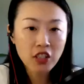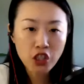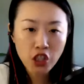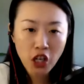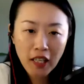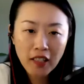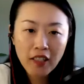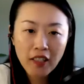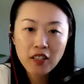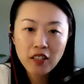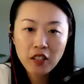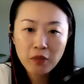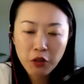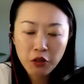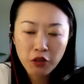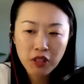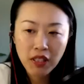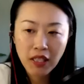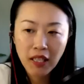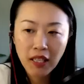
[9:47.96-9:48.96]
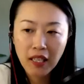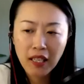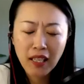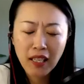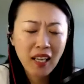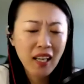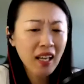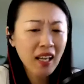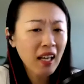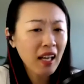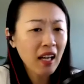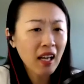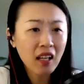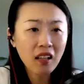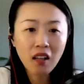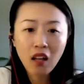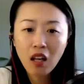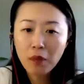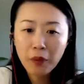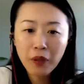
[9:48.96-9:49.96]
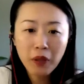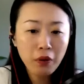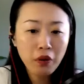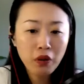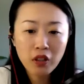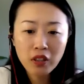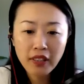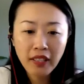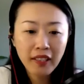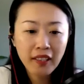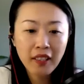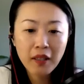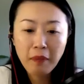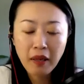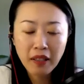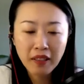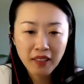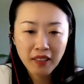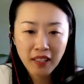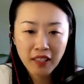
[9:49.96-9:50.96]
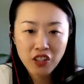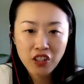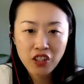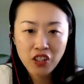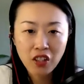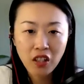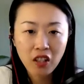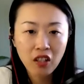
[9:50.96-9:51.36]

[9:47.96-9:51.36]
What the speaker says: the Chinese community, a lot of people are taking medication.